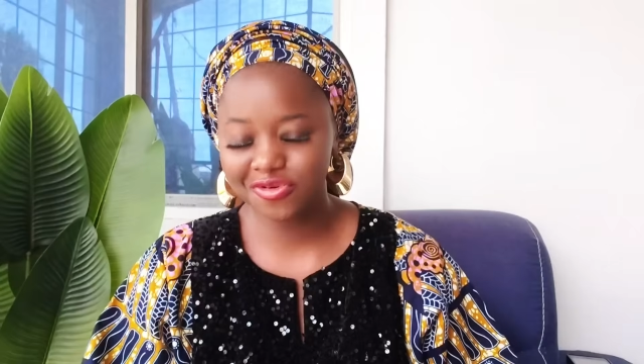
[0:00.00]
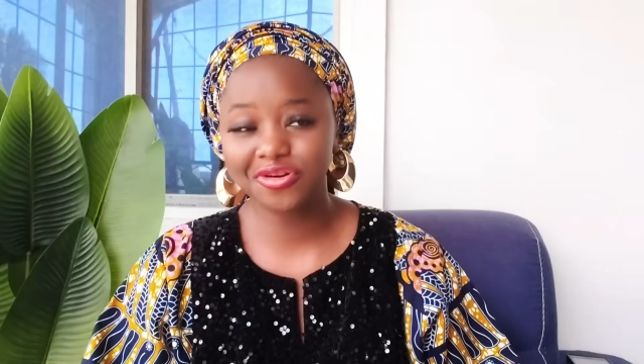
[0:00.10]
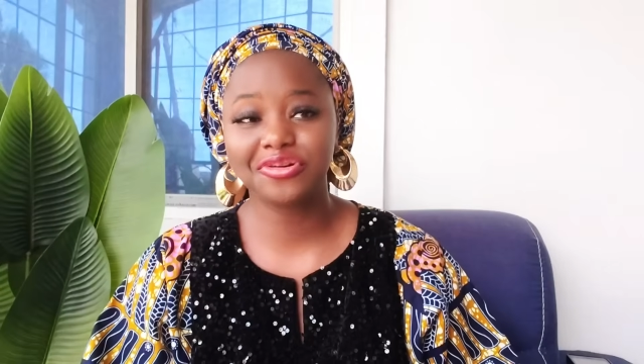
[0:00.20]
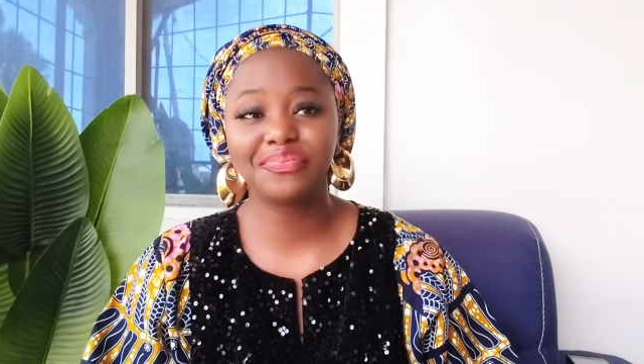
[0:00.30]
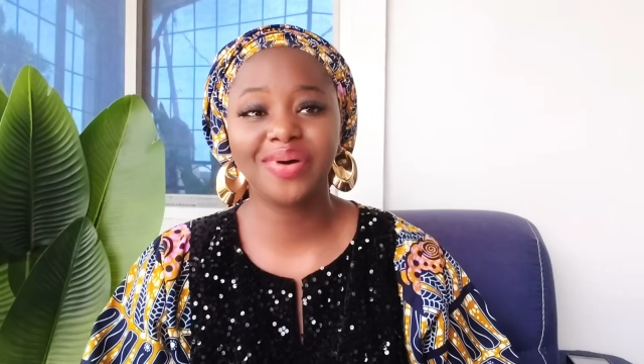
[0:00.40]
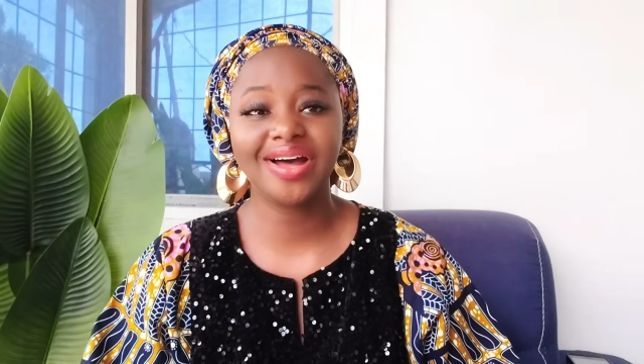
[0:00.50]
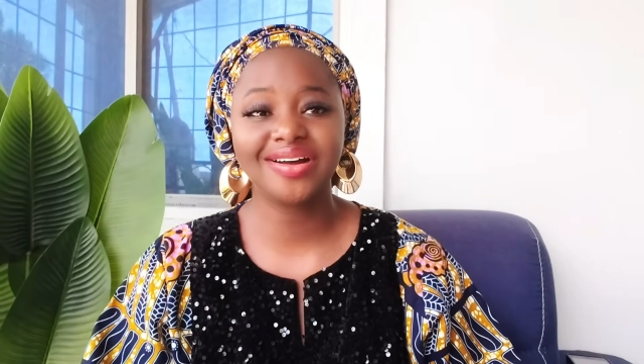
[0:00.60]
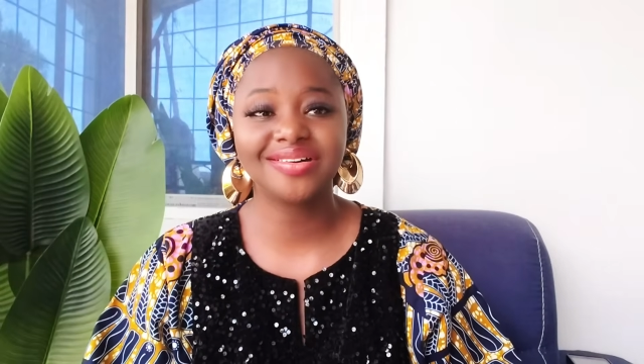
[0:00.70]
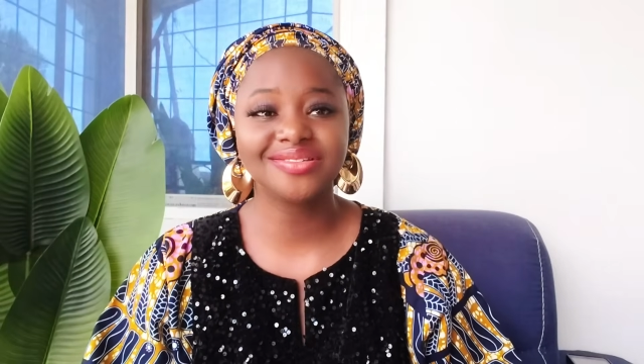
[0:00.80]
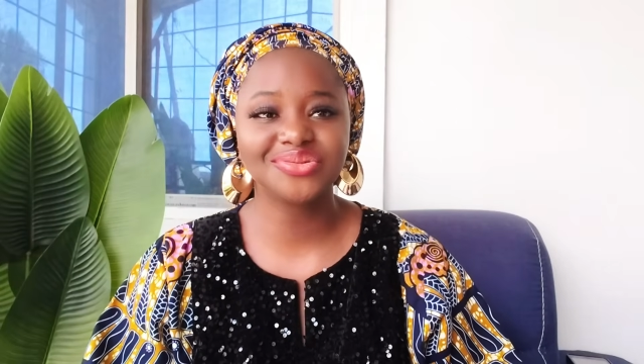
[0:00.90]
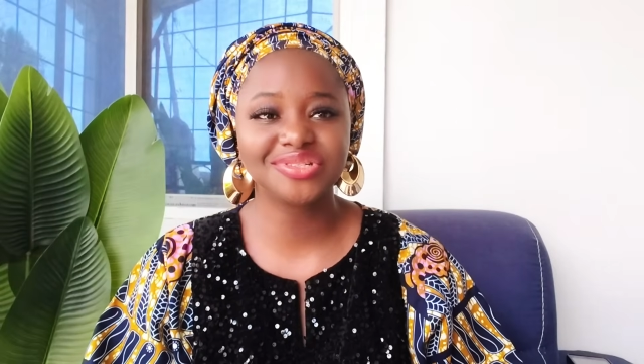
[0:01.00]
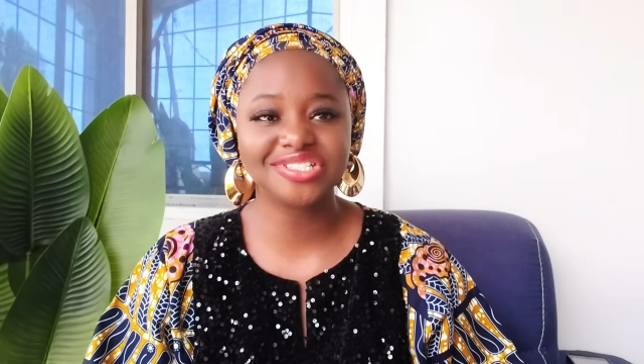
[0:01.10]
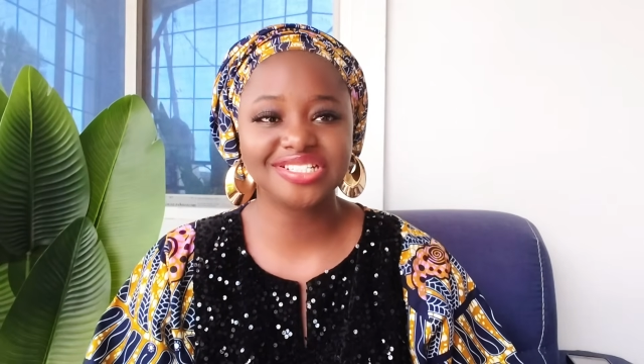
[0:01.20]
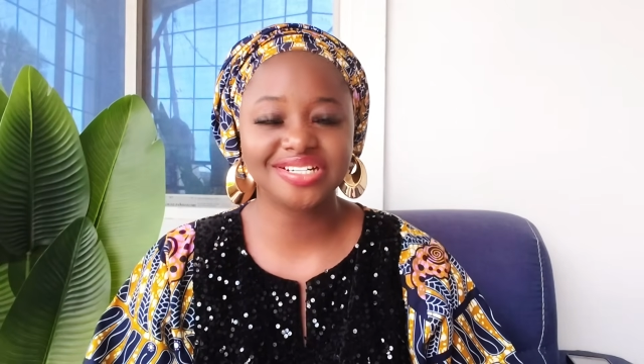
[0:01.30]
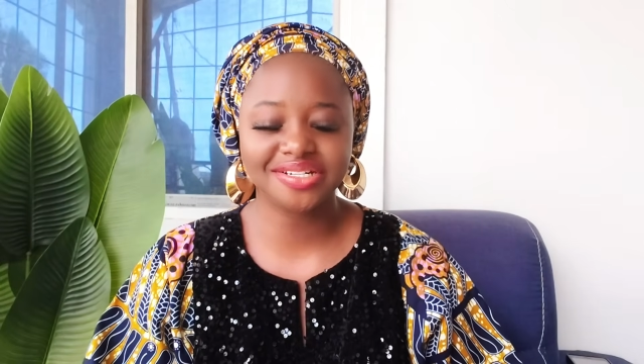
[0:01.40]
Welcome back to
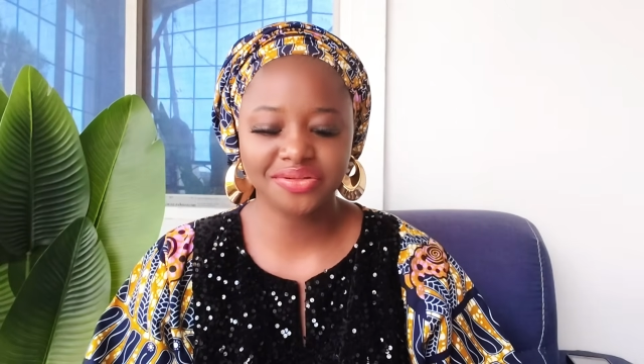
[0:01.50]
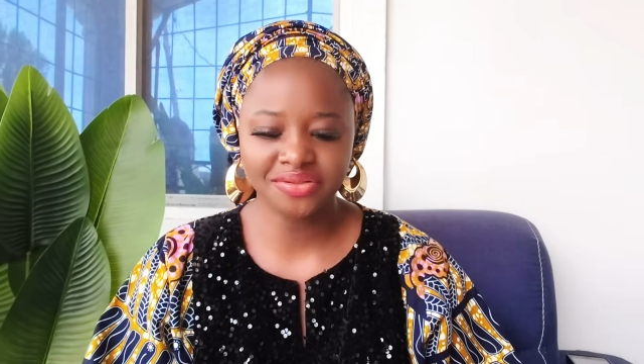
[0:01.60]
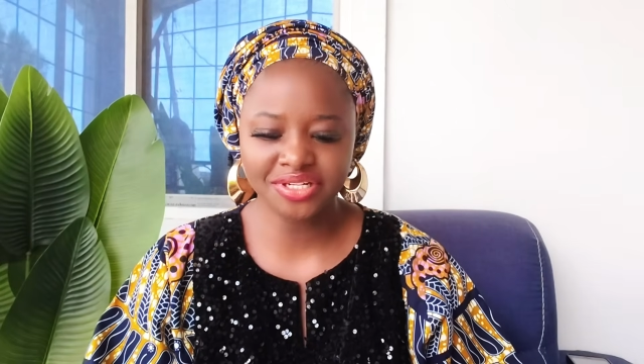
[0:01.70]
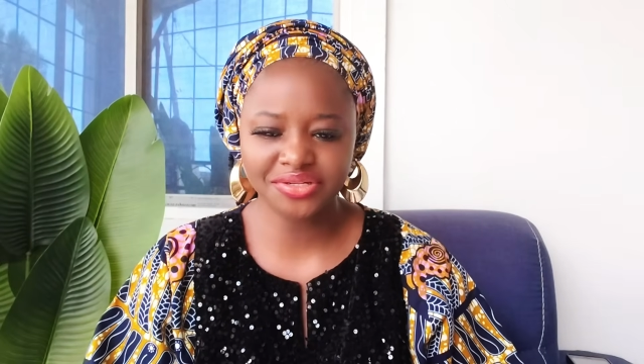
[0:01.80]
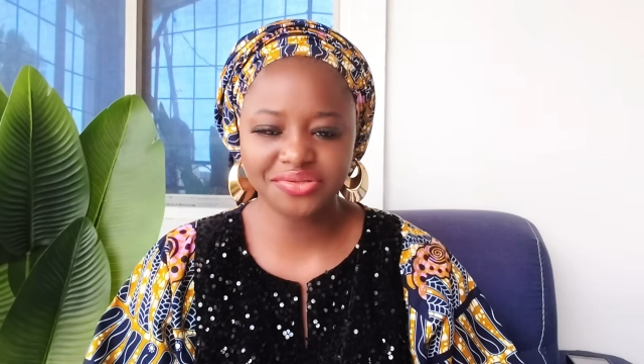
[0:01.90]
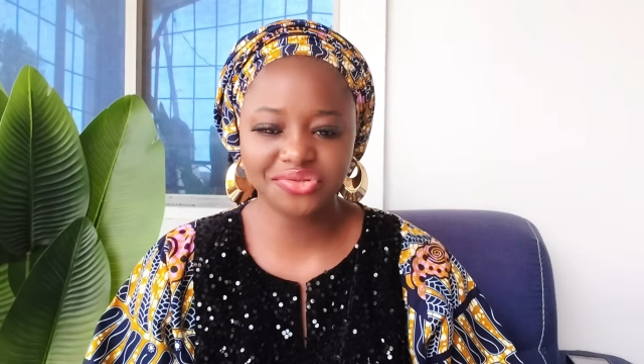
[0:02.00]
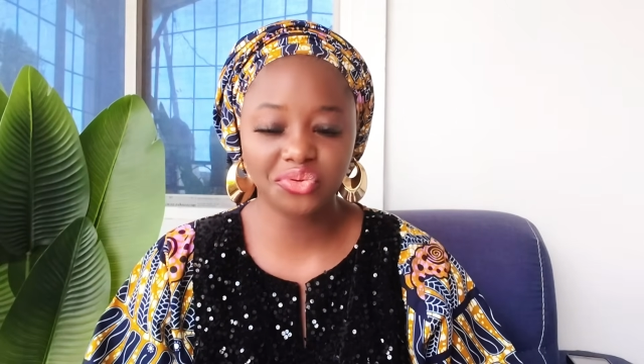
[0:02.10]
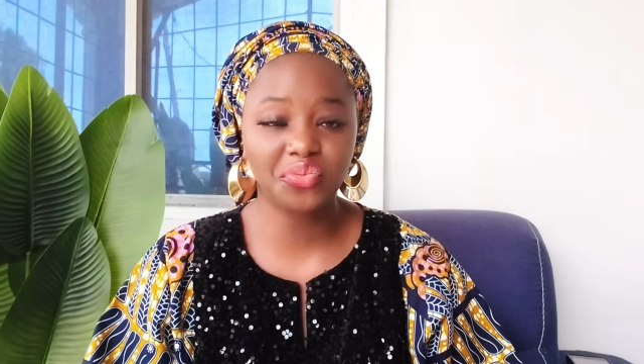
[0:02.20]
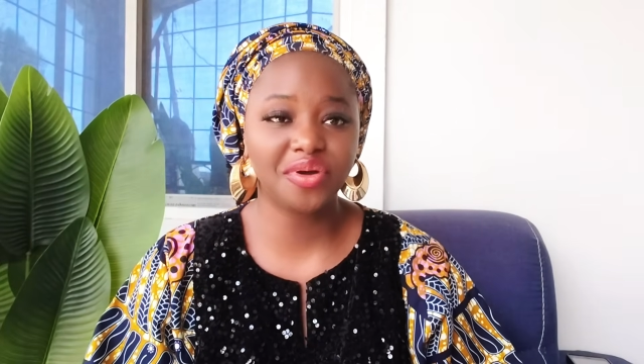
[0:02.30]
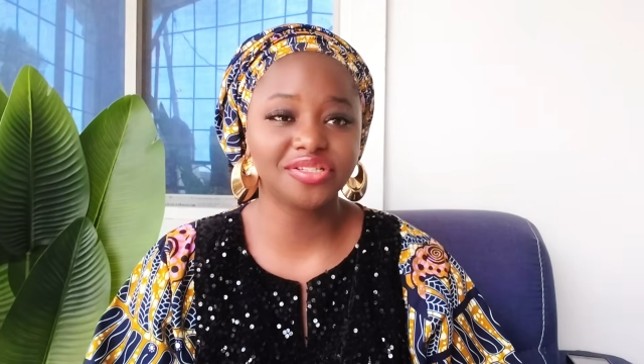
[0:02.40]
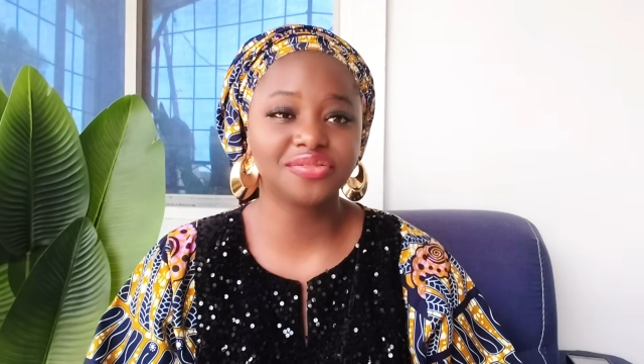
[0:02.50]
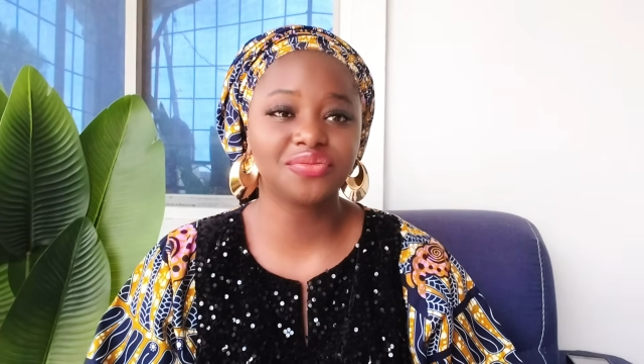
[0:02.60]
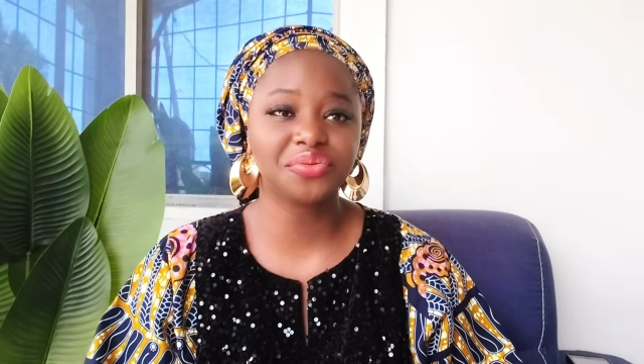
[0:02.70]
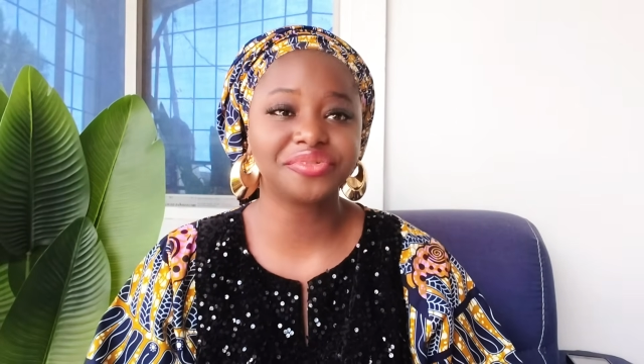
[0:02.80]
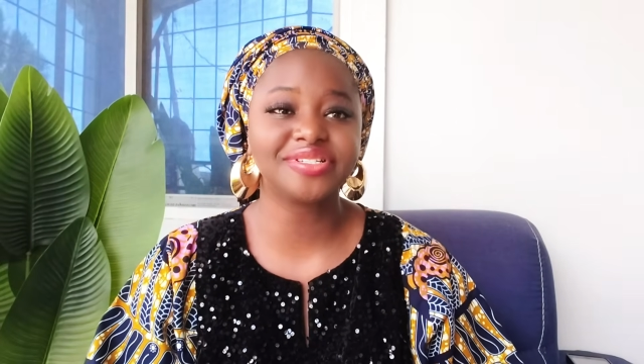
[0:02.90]
the channel. Thank you so much
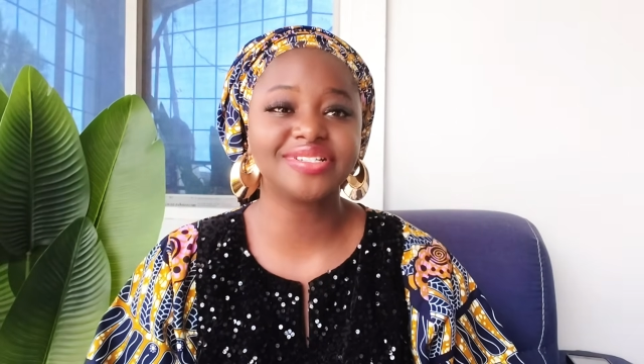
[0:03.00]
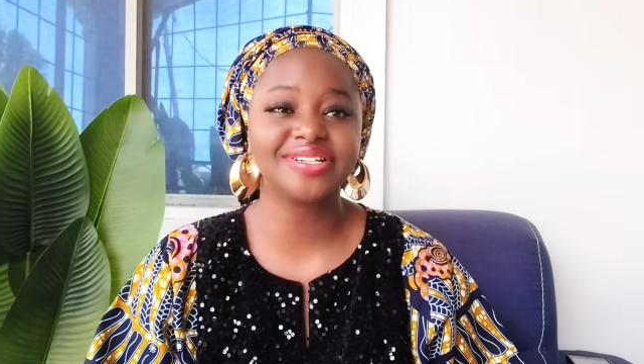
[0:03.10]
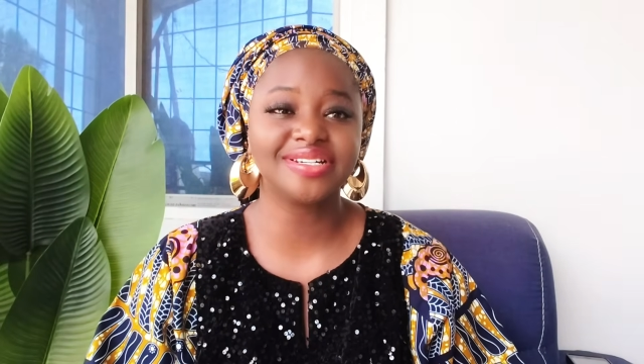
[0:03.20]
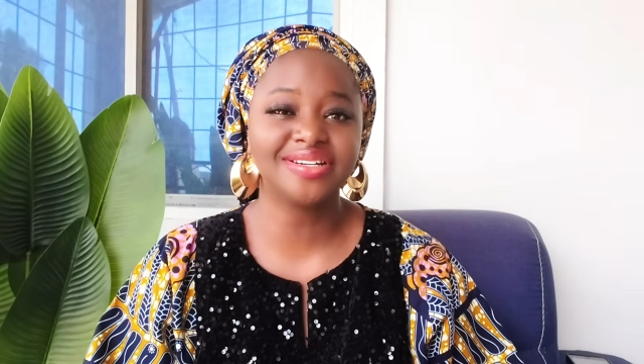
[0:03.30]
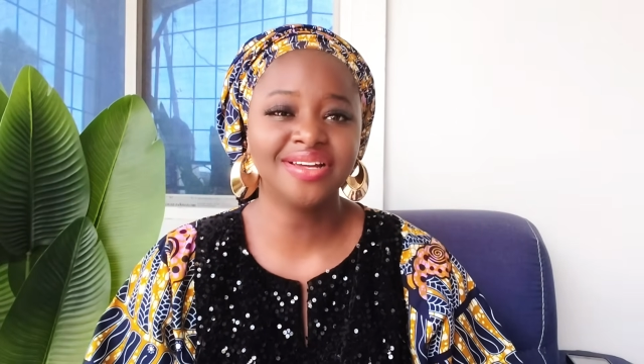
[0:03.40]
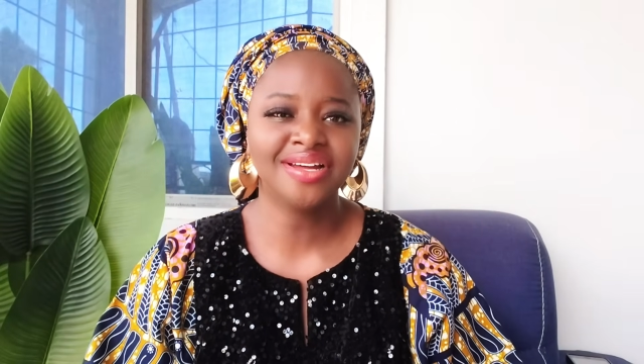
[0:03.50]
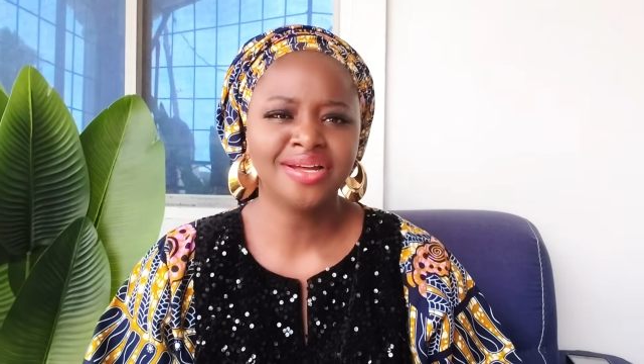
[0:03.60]
for returning.